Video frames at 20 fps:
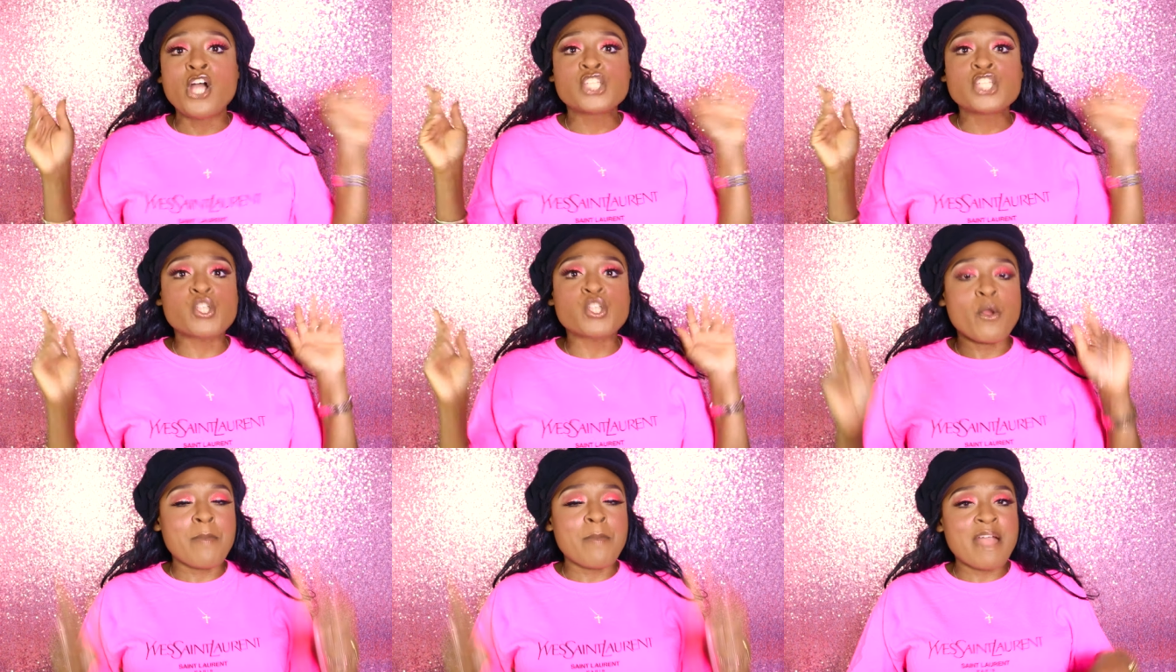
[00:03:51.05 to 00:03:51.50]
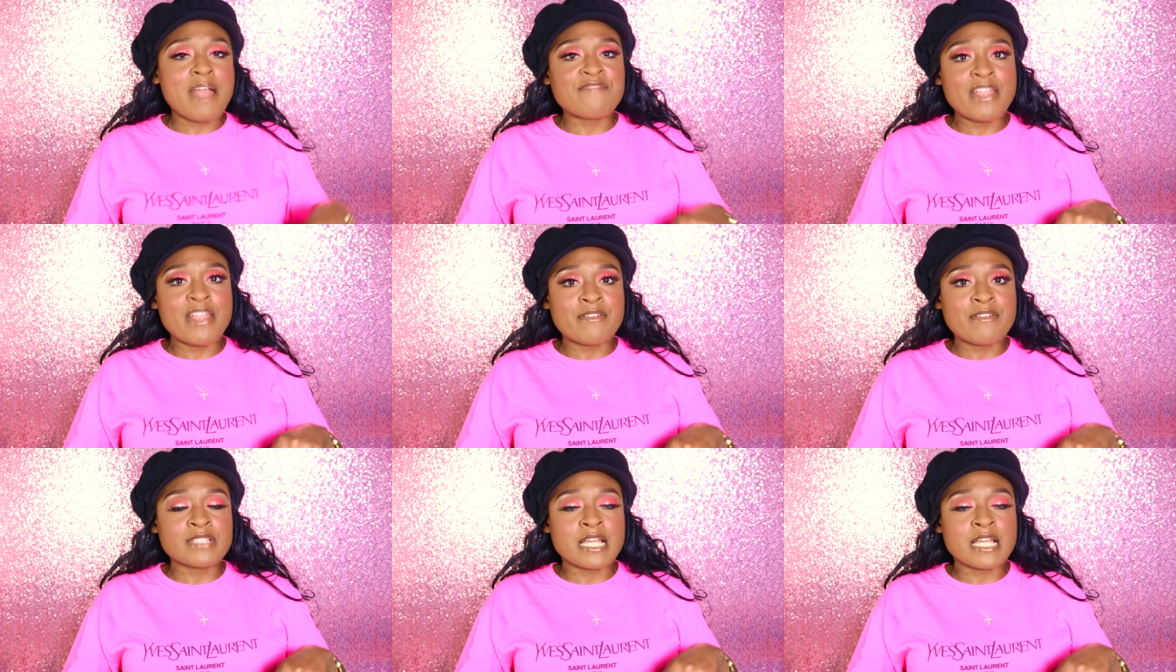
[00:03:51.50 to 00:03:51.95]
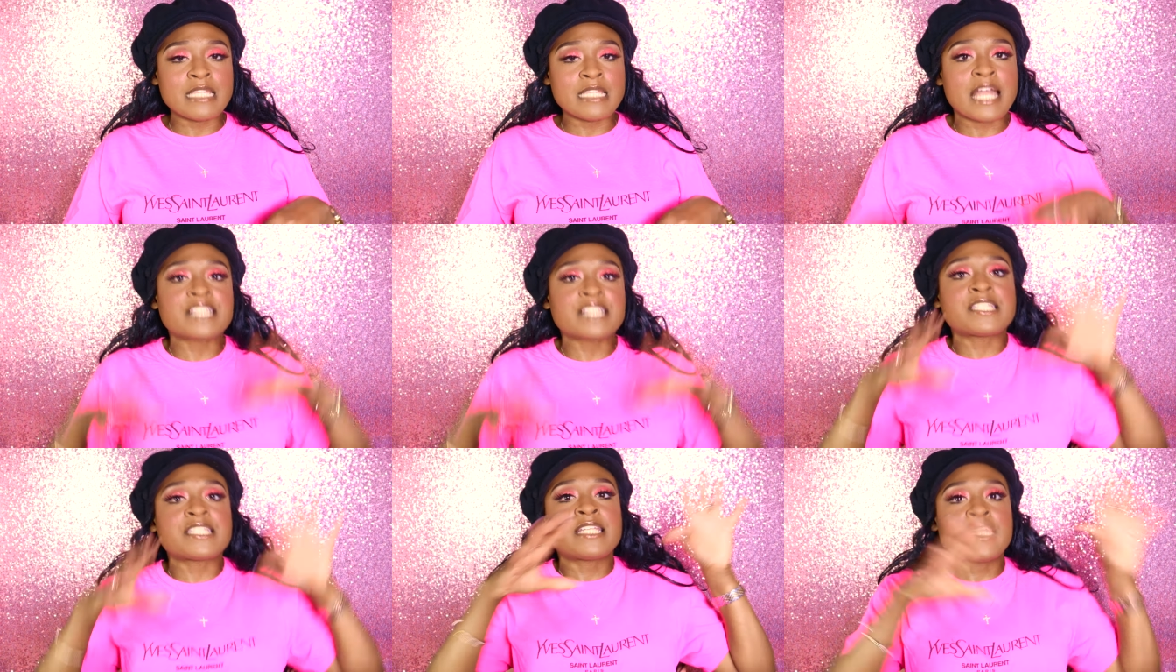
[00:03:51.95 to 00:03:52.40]
showing my fragrance
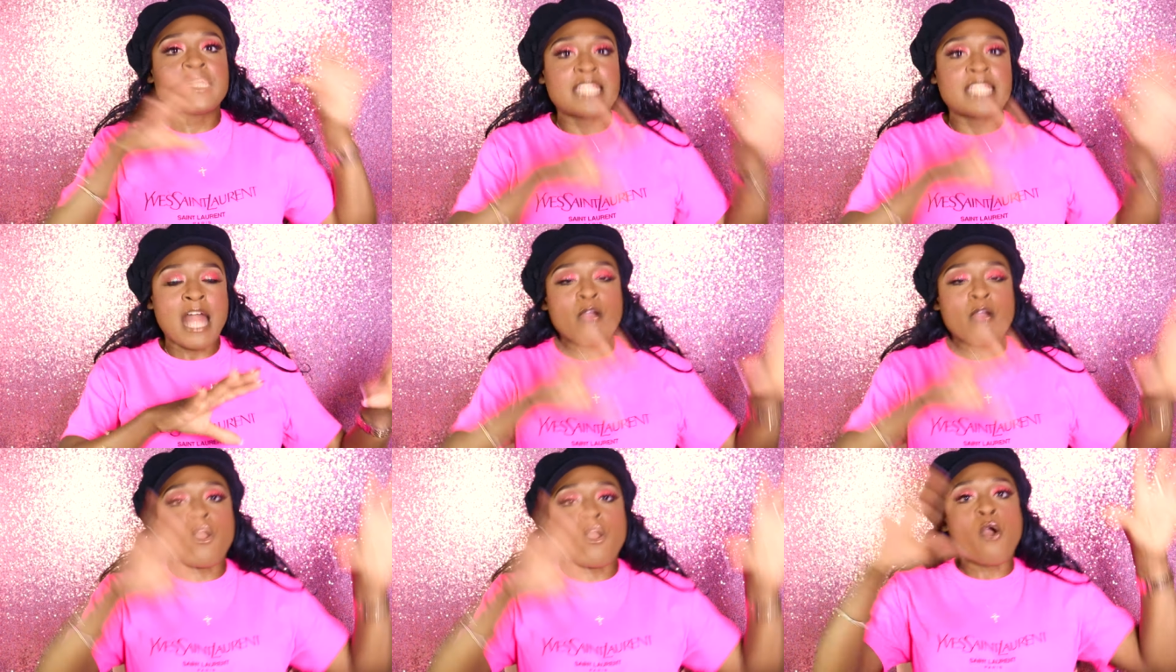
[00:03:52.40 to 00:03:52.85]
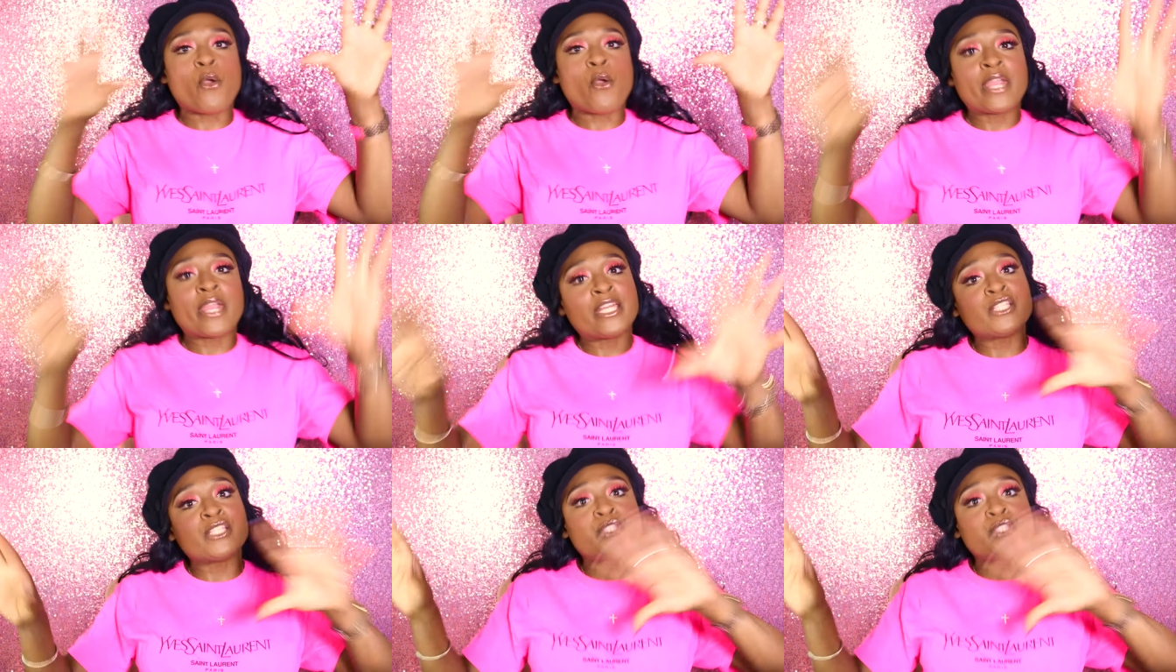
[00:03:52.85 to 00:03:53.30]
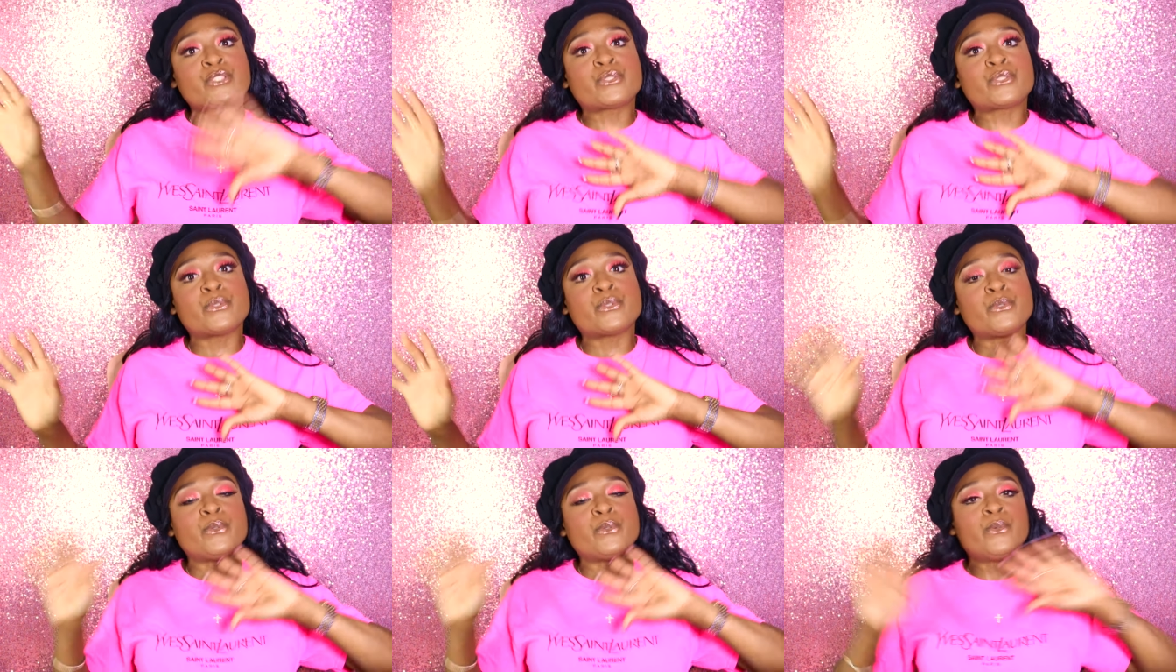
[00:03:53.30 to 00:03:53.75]
collection and then I'll go
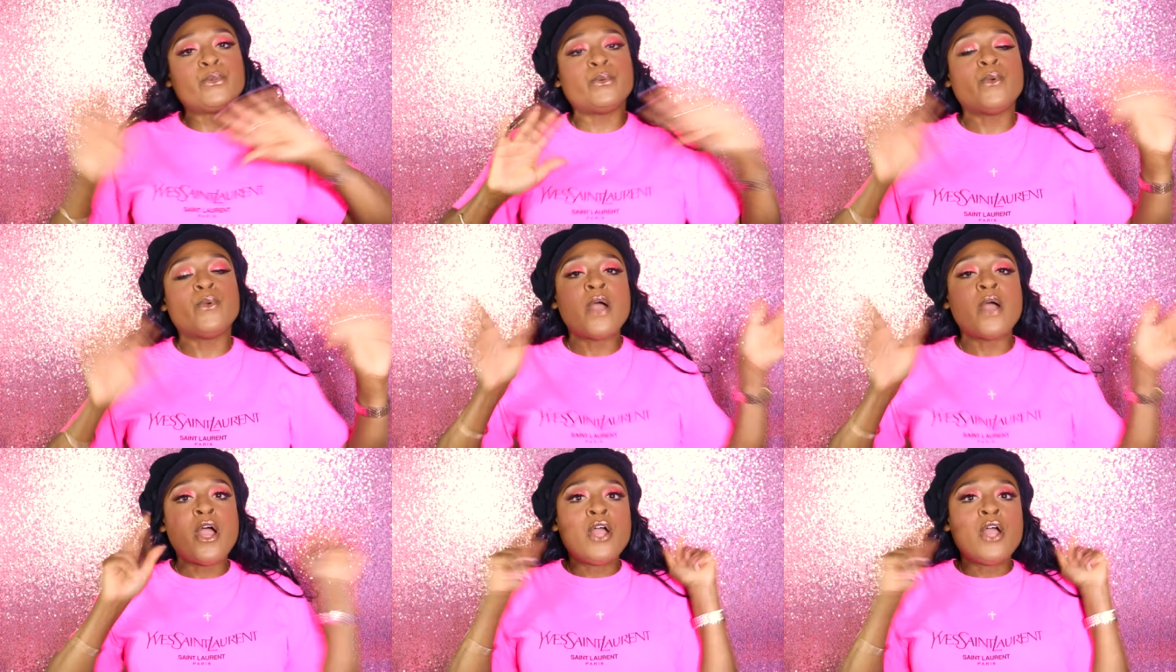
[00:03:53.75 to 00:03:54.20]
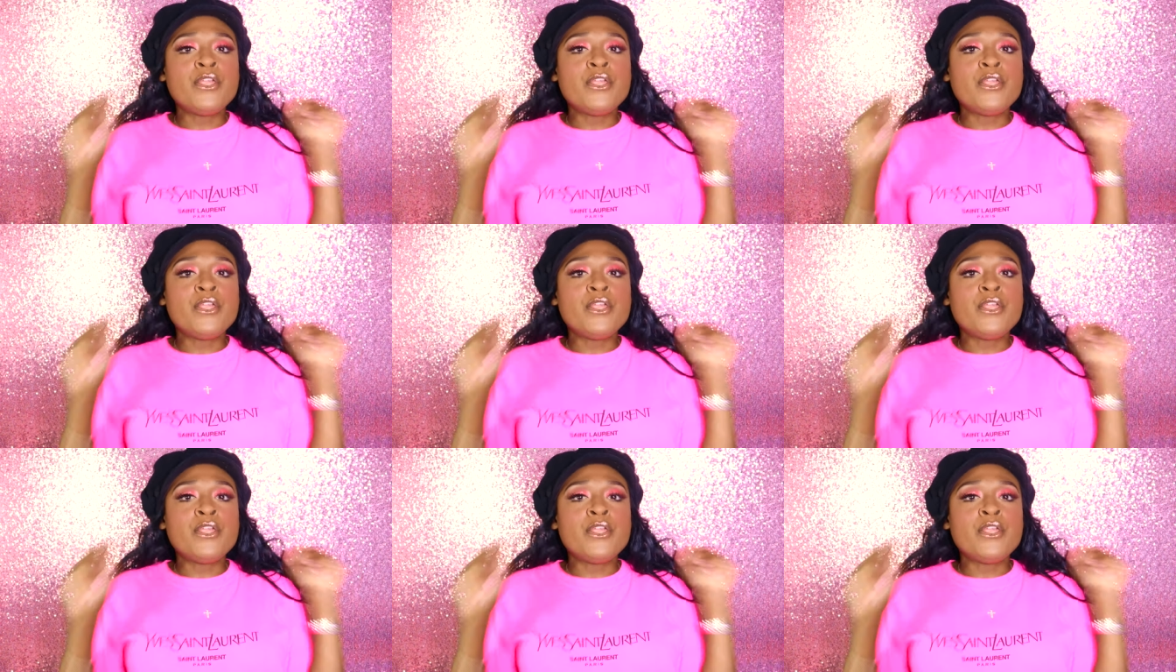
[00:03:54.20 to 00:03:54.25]
into,